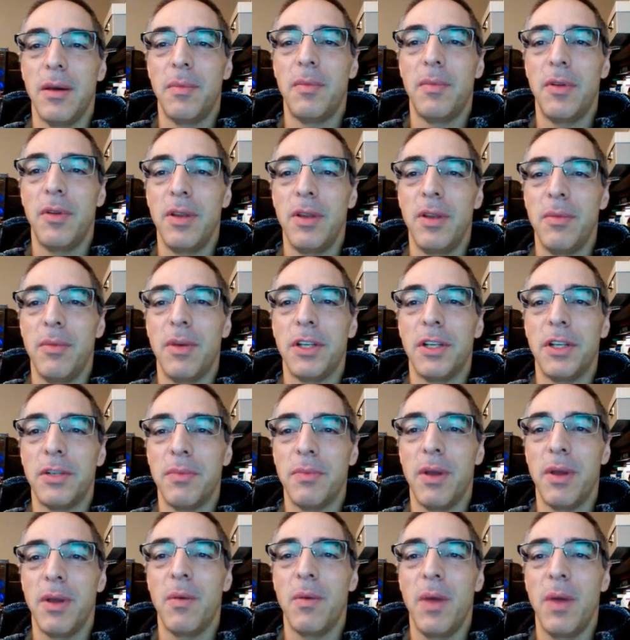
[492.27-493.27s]
pretty
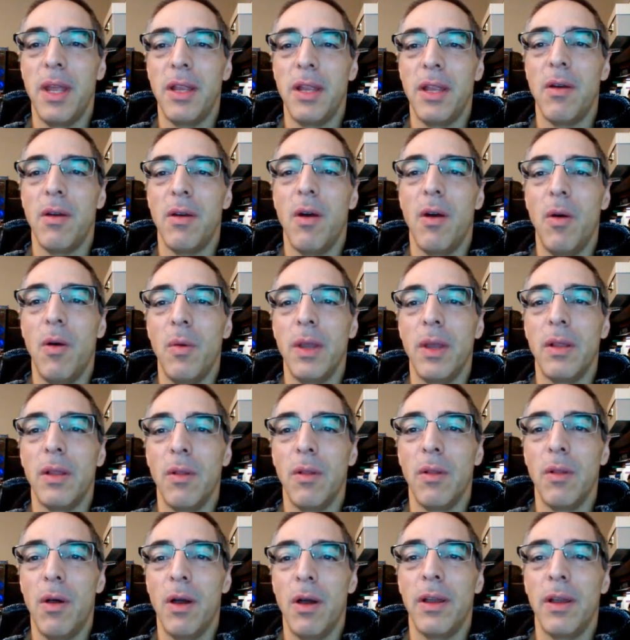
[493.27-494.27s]
much my weight all week
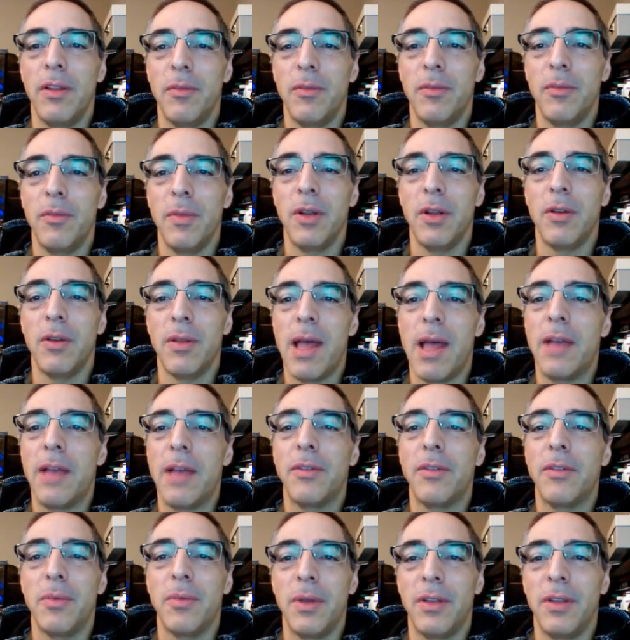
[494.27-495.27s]
long is mirrored
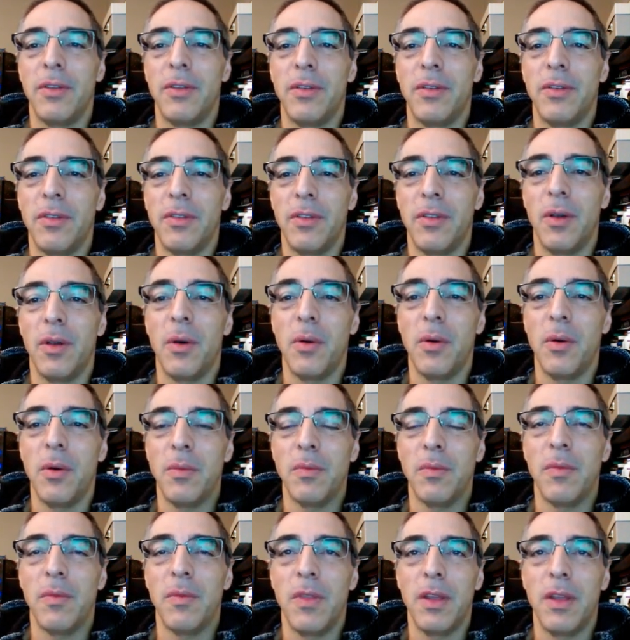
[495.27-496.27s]
last week's, so
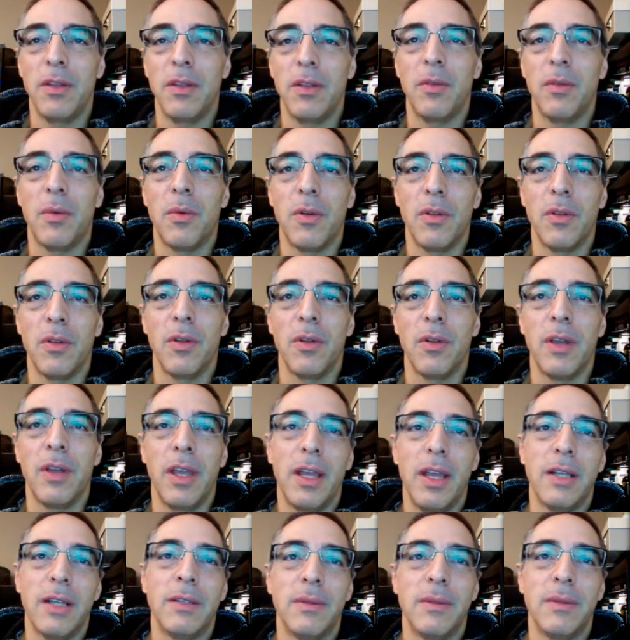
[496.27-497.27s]
things weren't
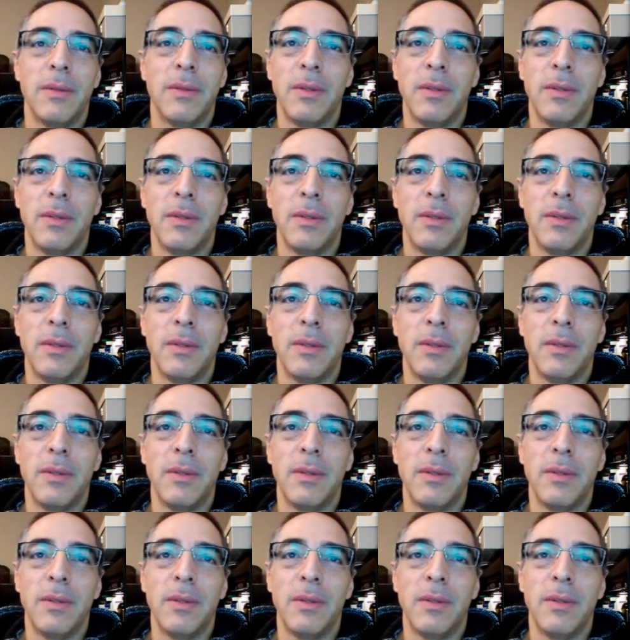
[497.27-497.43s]
looking